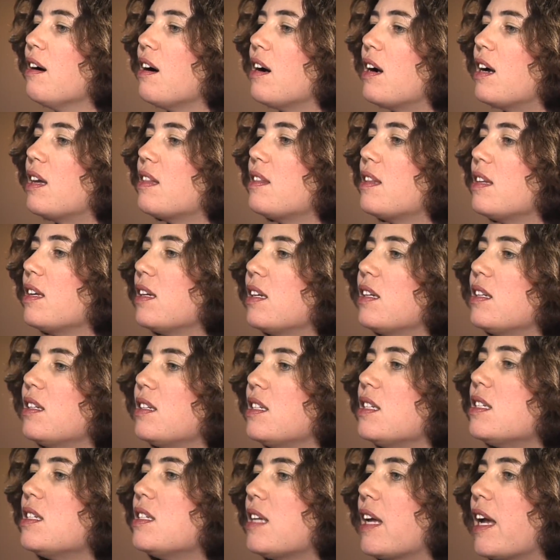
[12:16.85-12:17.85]
I think it
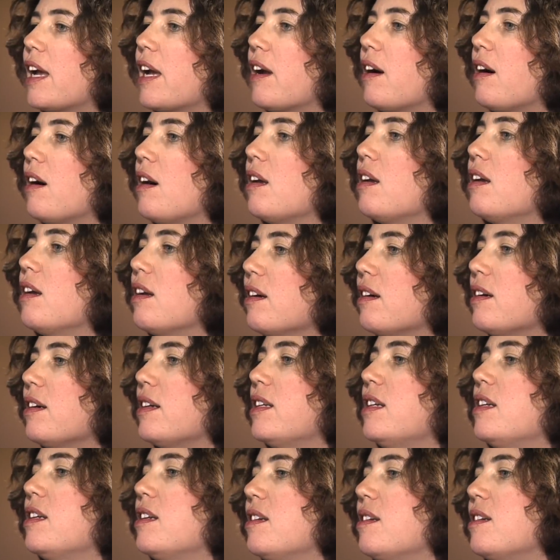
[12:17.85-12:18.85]
did take on
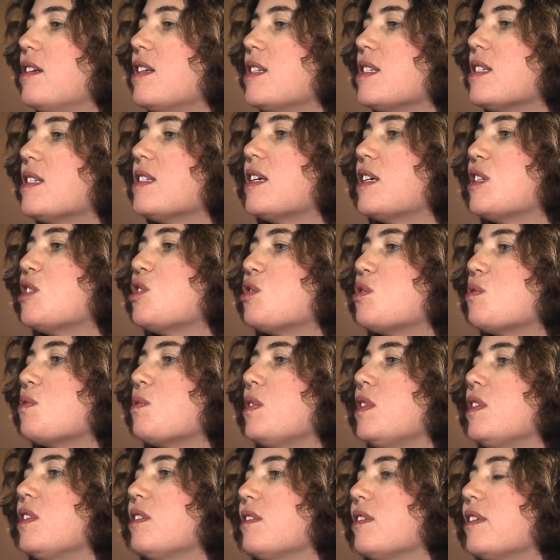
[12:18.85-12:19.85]
an
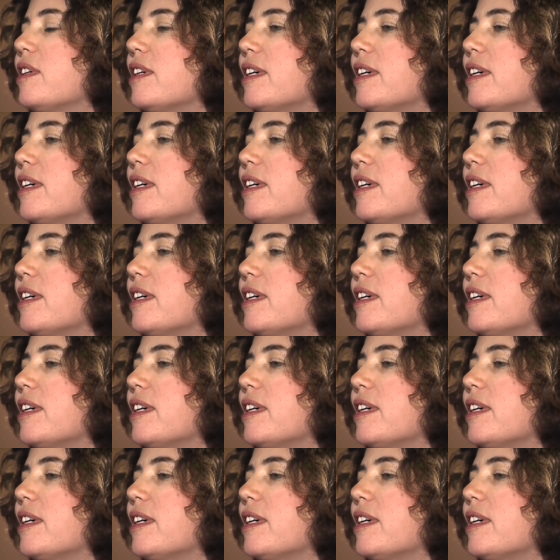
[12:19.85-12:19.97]
incestual